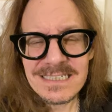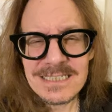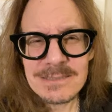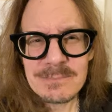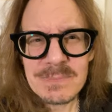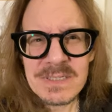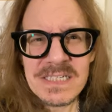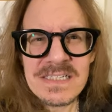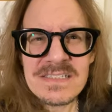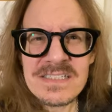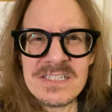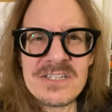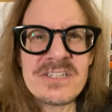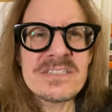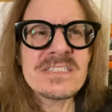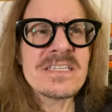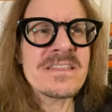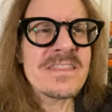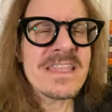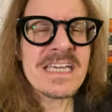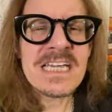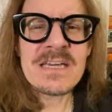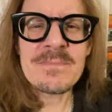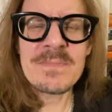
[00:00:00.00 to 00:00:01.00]
Because here's the
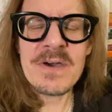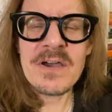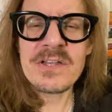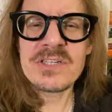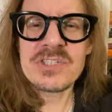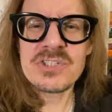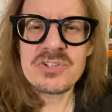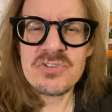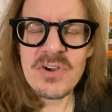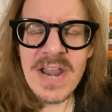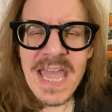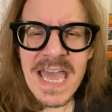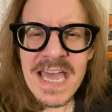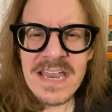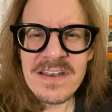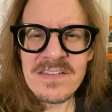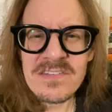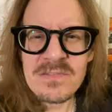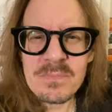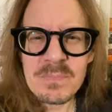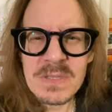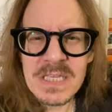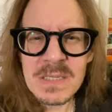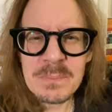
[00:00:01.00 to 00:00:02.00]
thing about
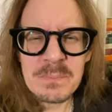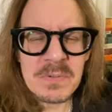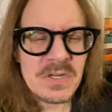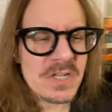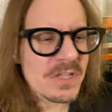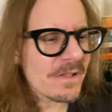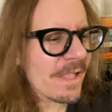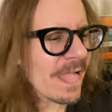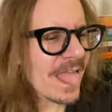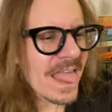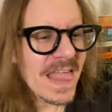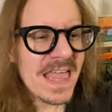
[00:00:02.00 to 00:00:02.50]
trans people.